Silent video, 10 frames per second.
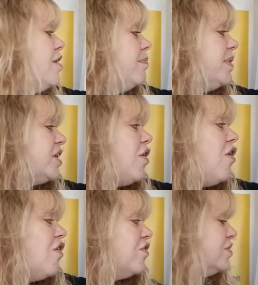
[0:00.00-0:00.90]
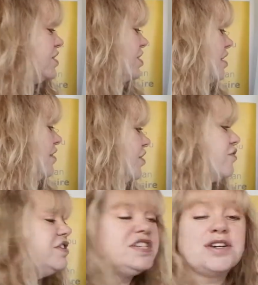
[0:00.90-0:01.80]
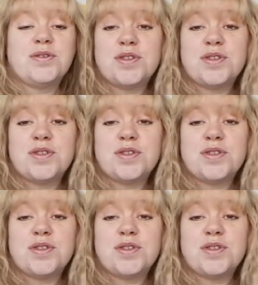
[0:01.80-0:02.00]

because the critical,